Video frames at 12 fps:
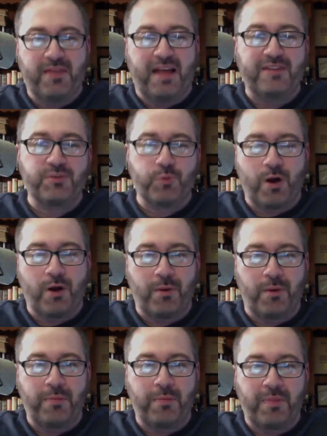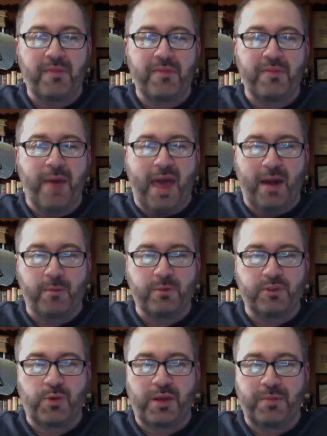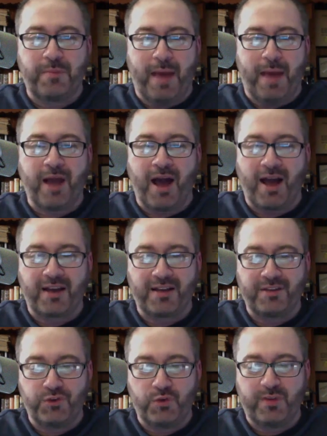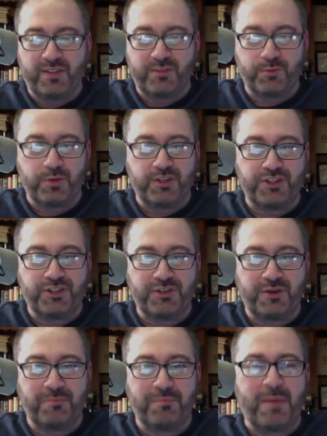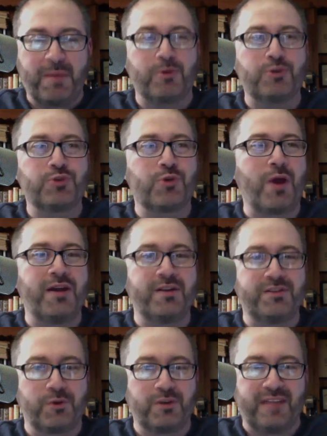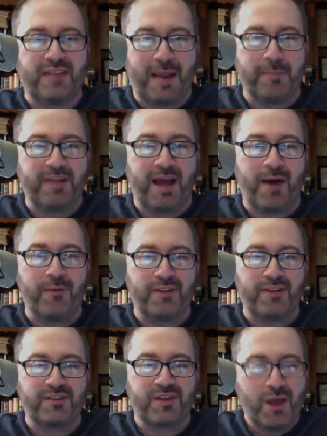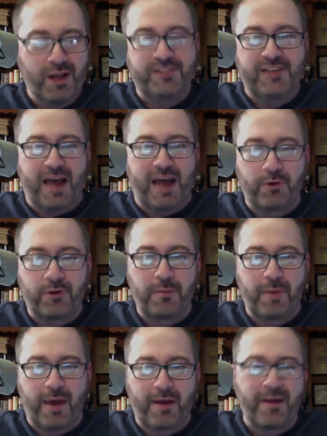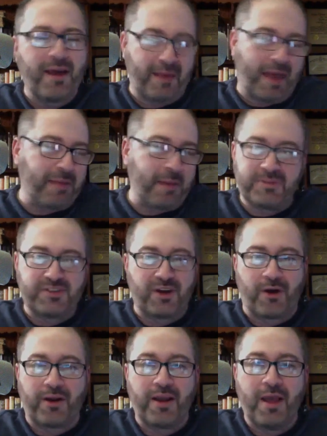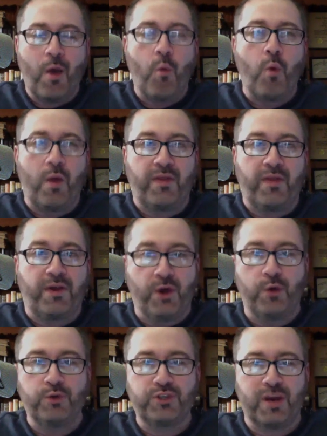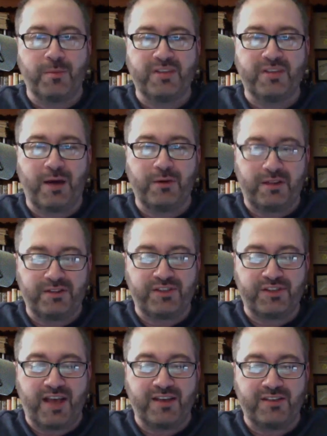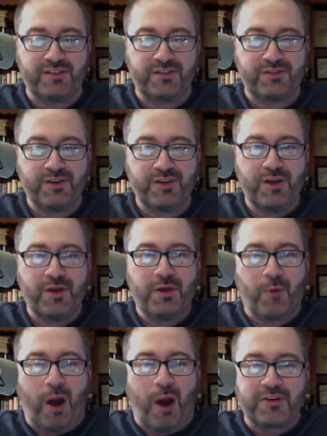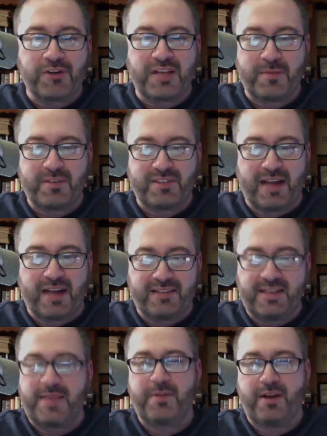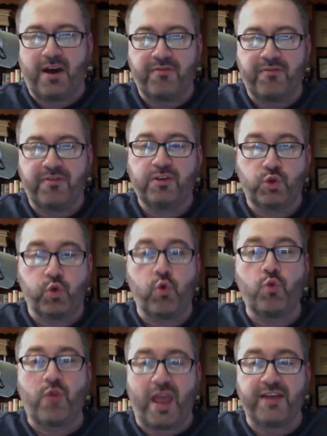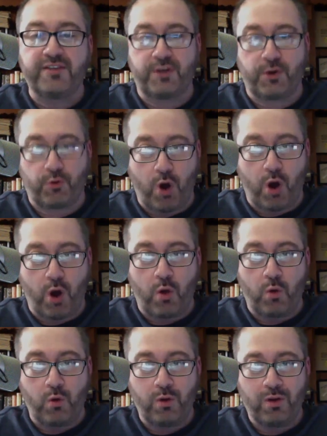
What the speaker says: that's where the battle between Babcock and Dubas, which people are trying to sort of tamp down. It's not really a battle. I'm sorry. When the coach comes out and says our team is not deep enough 2 days in a row.